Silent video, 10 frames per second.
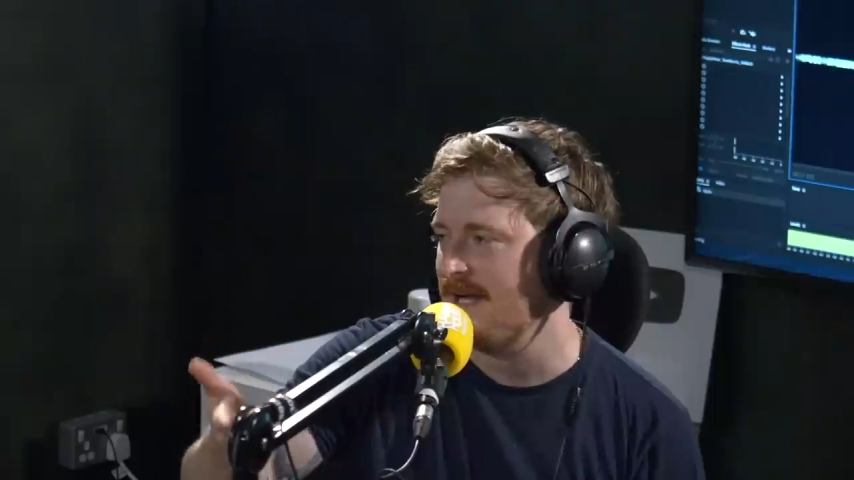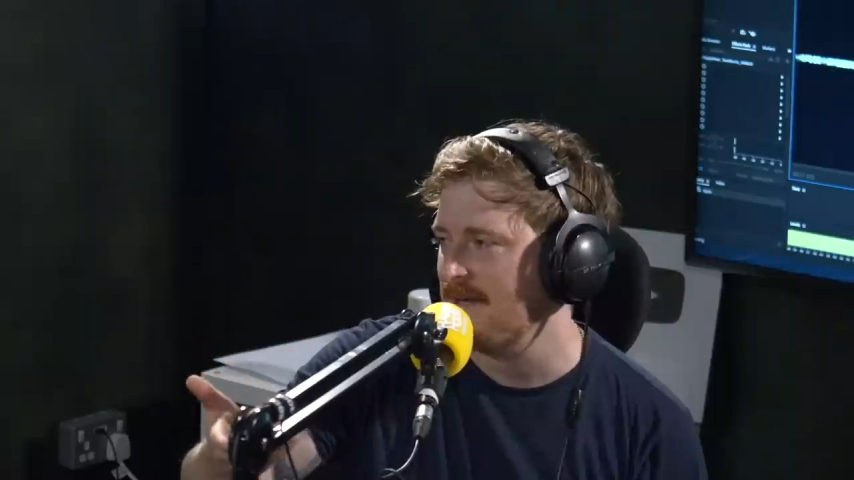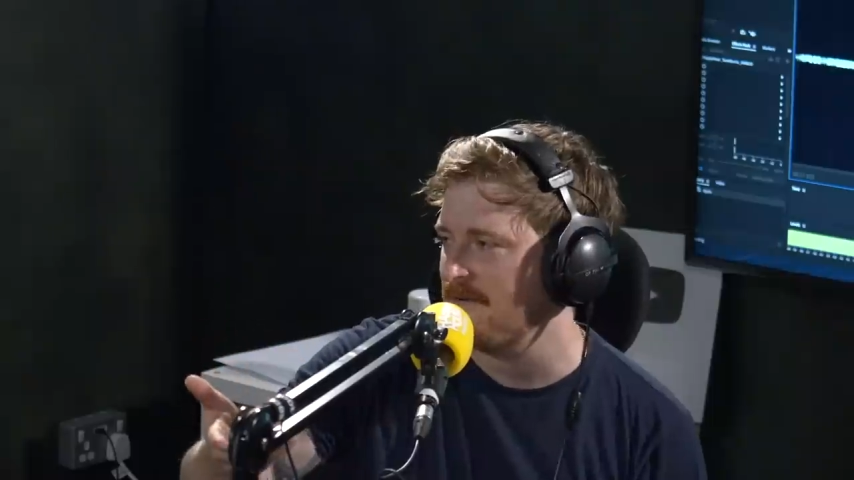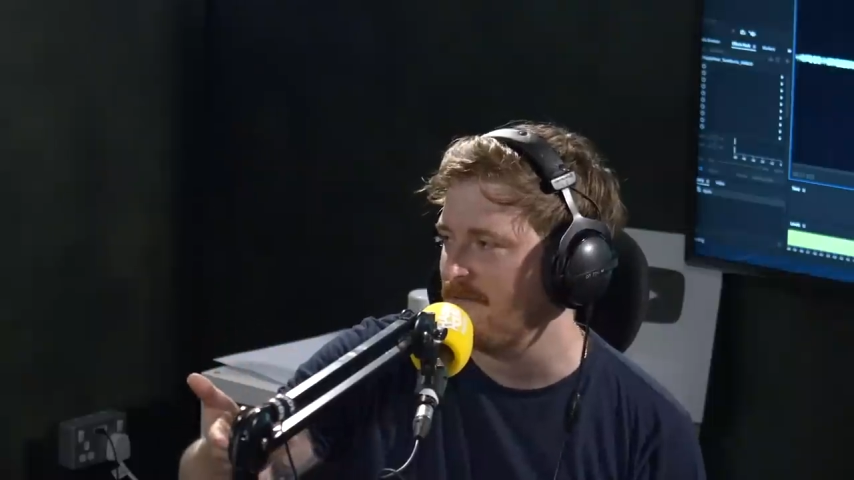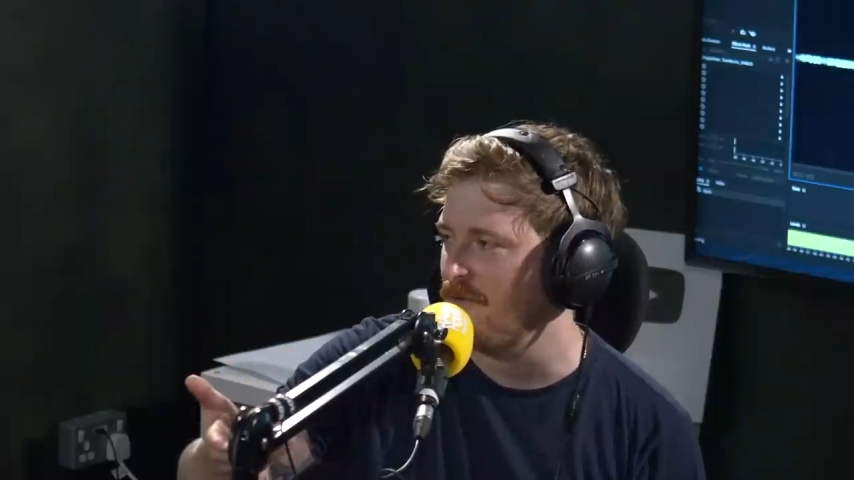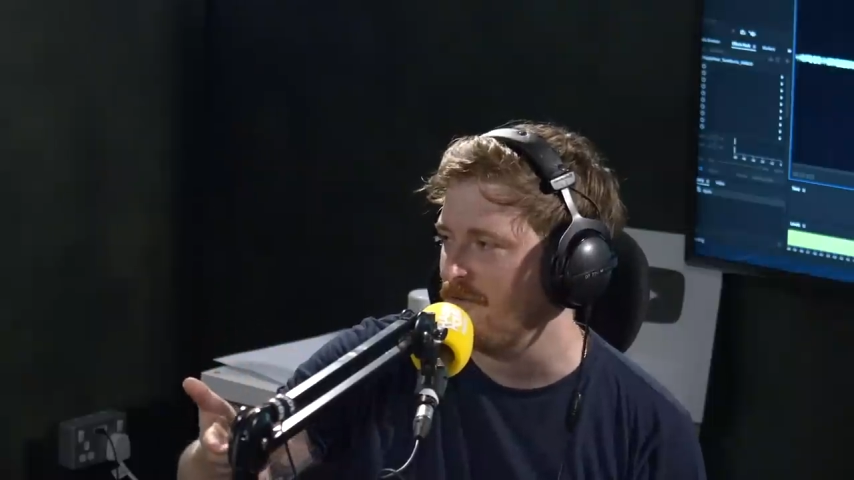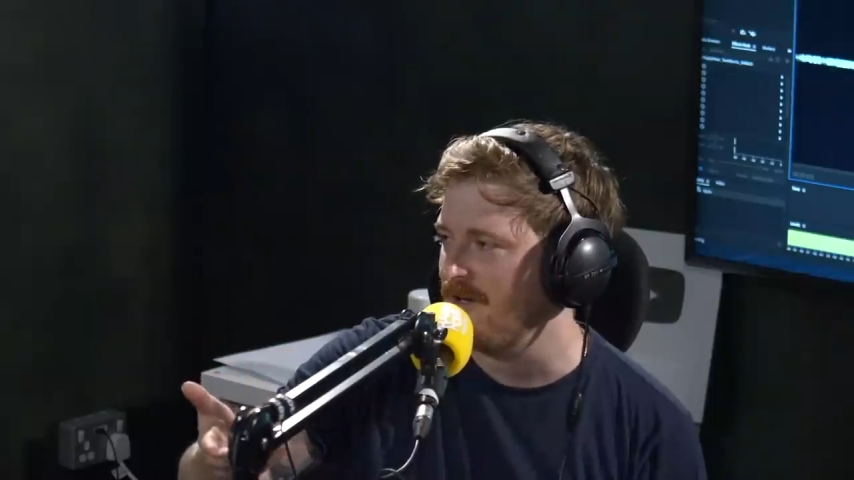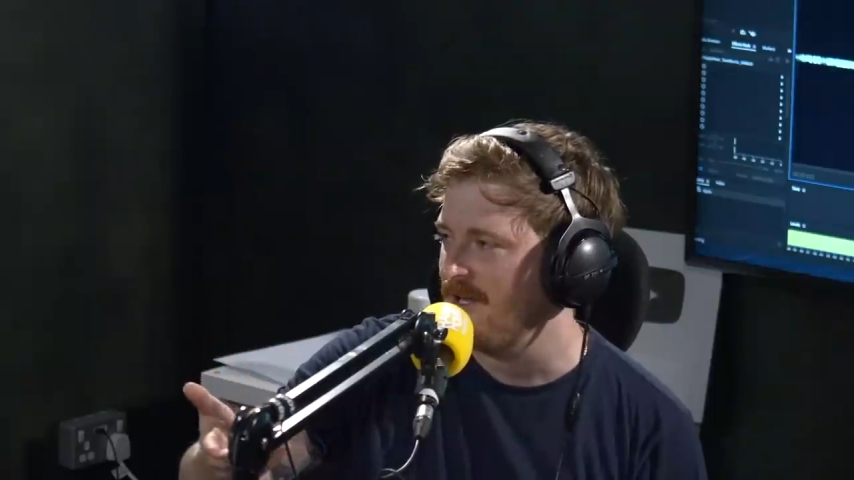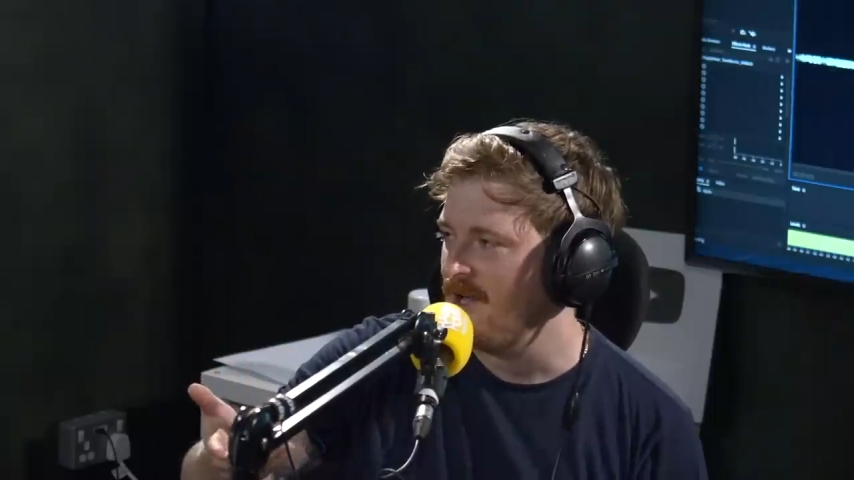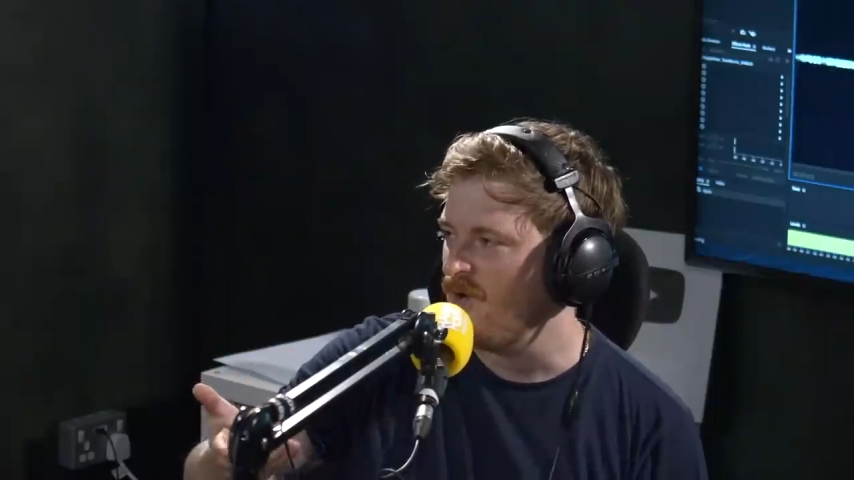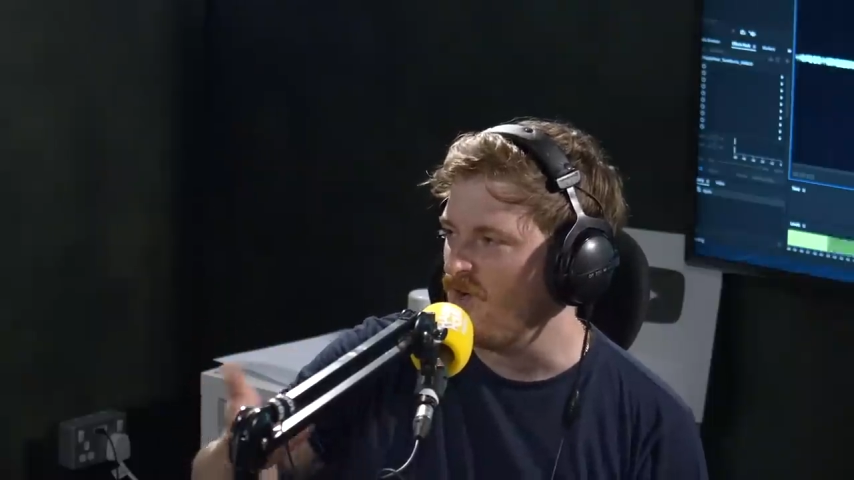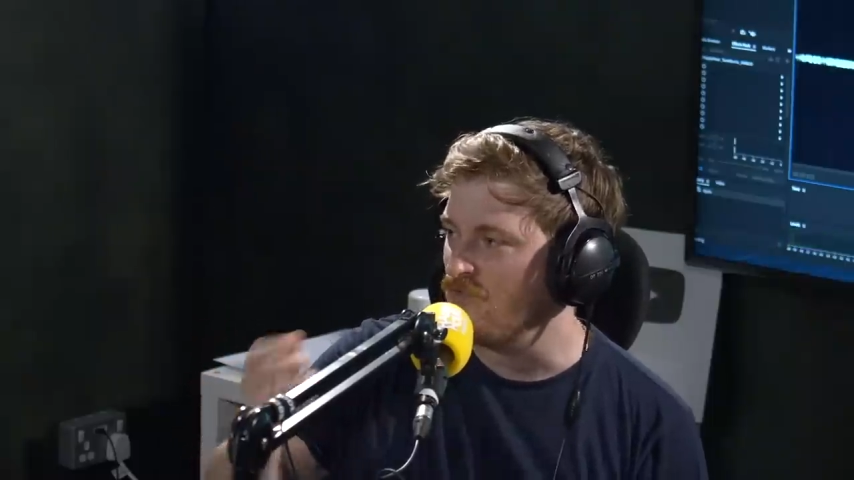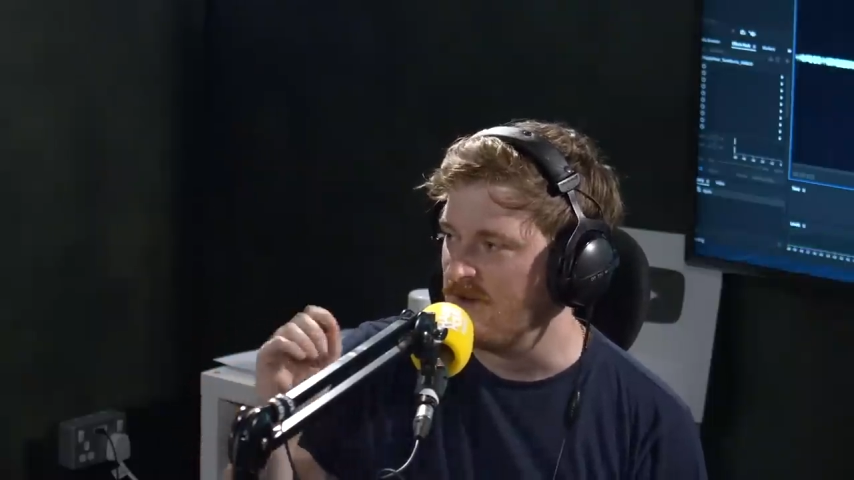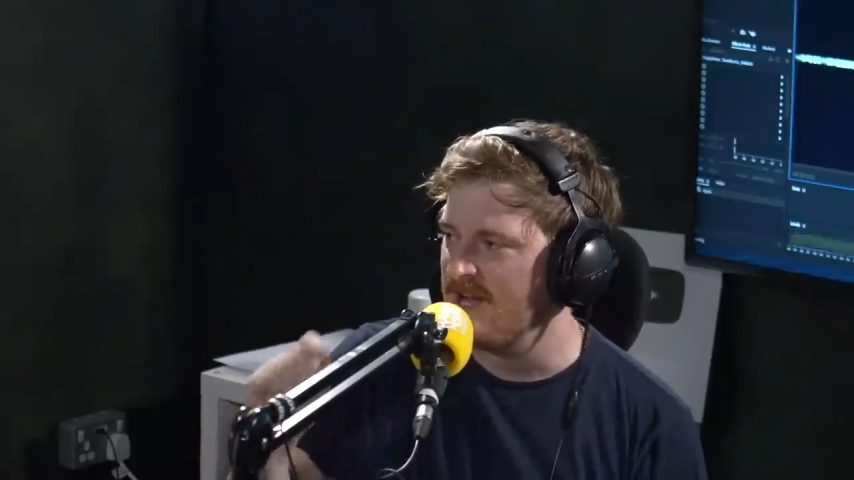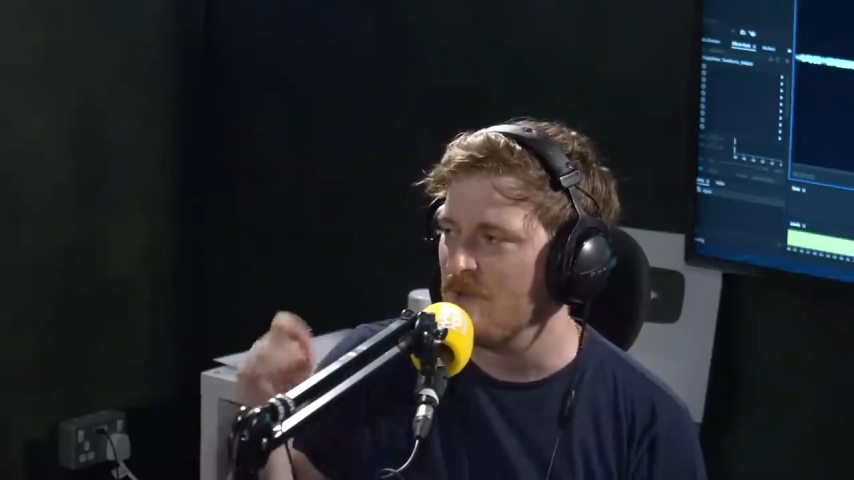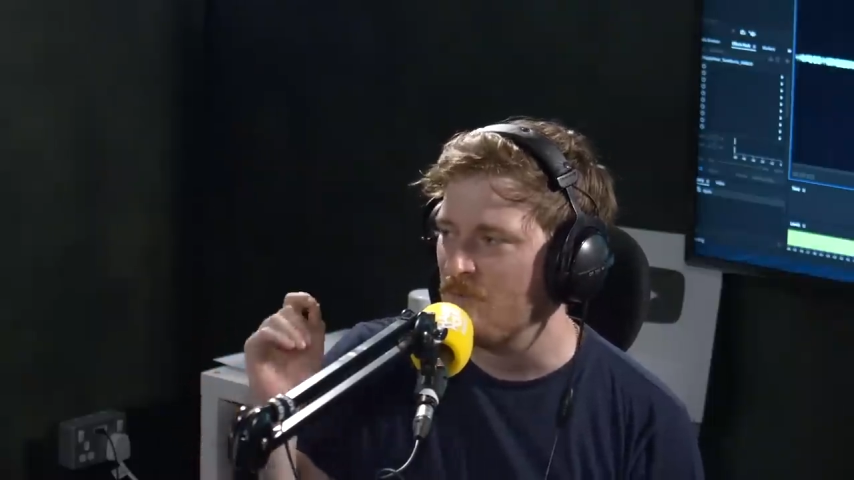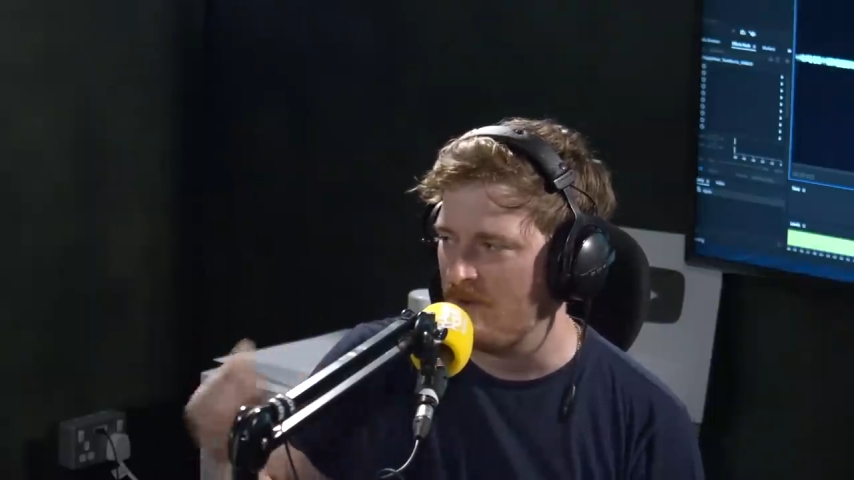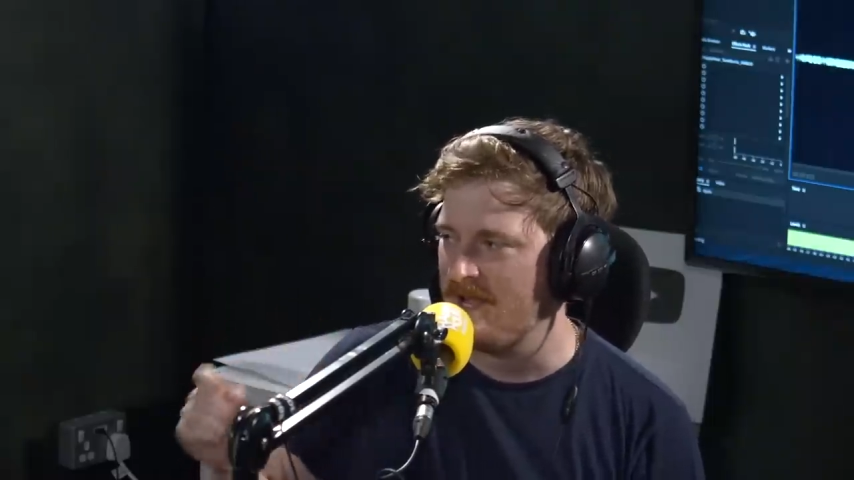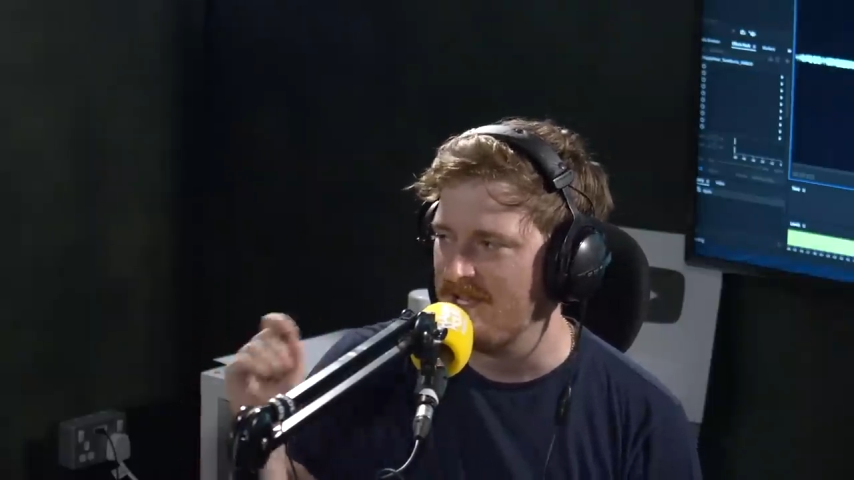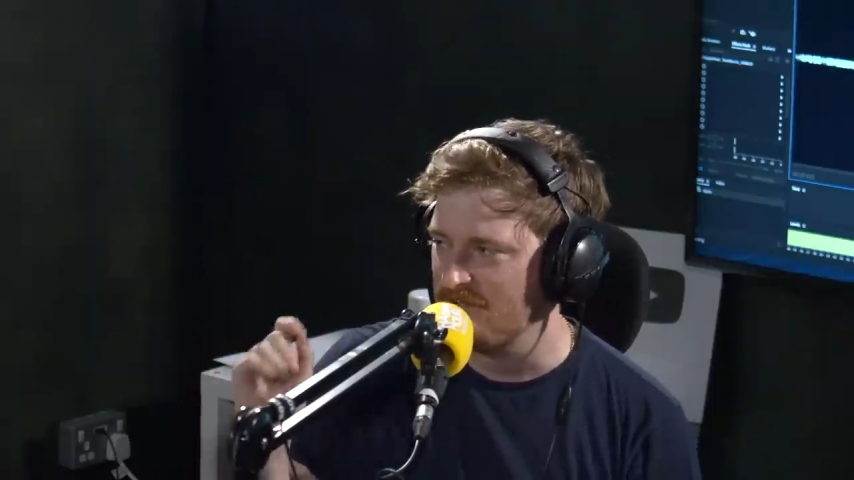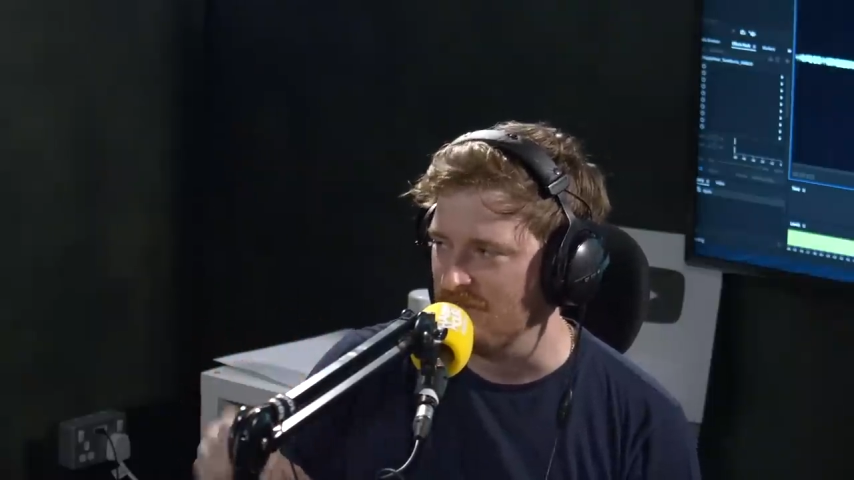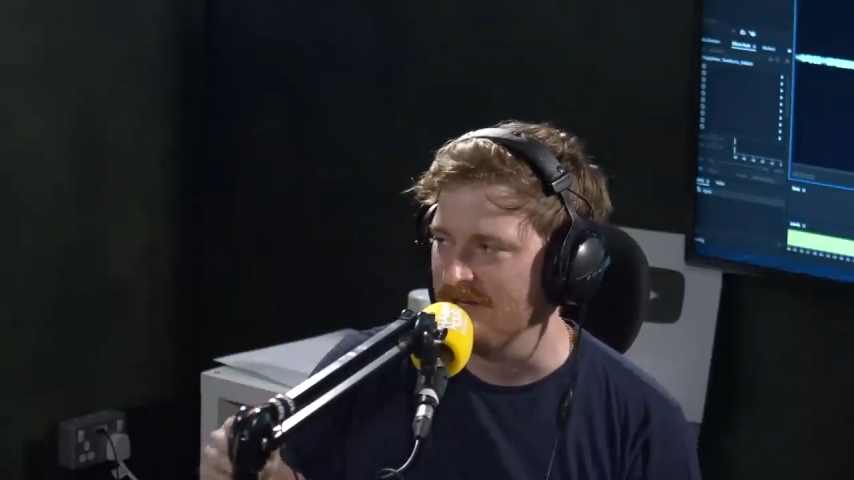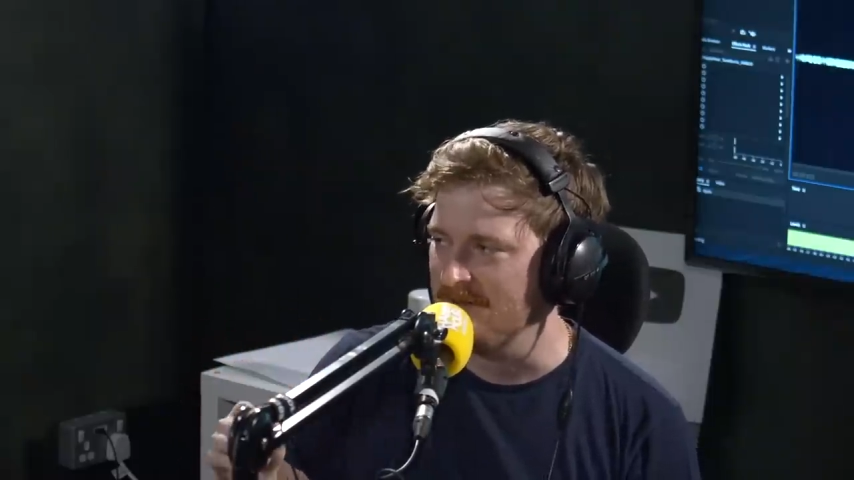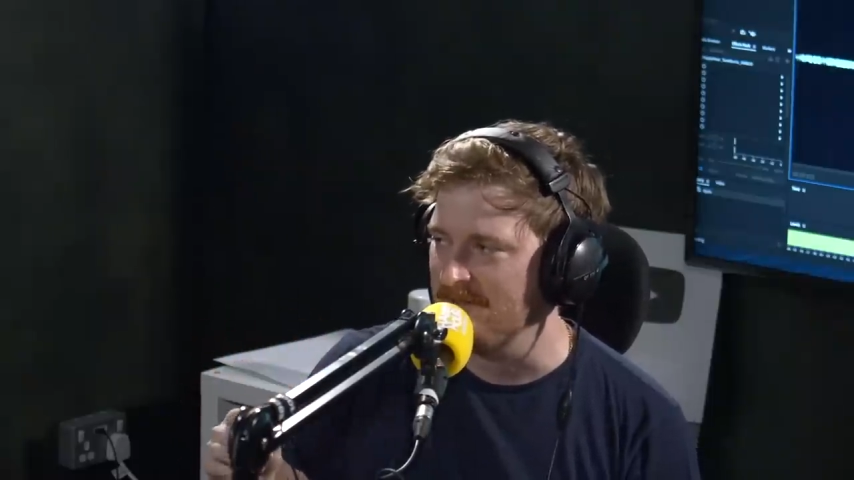I had before it. A really weird dream.